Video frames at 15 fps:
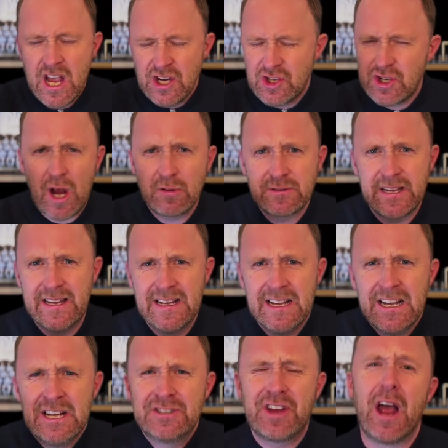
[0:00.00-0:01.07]
shouting,
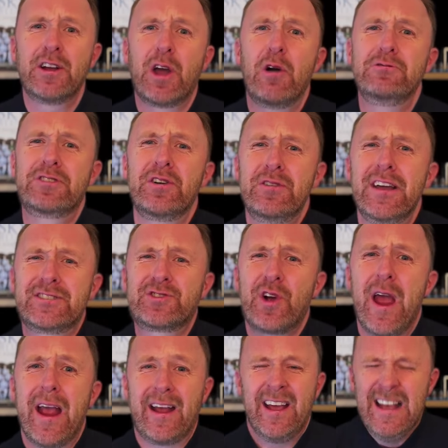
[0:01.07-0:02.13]
"Jenko, do your
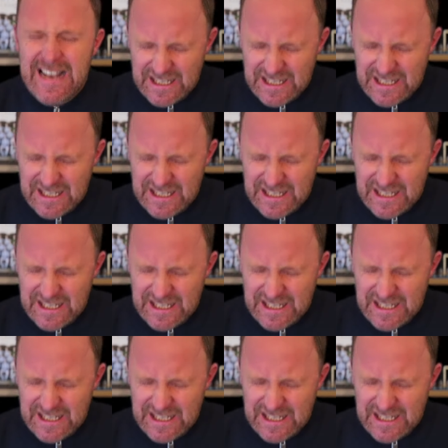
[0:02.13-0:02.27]
trick!"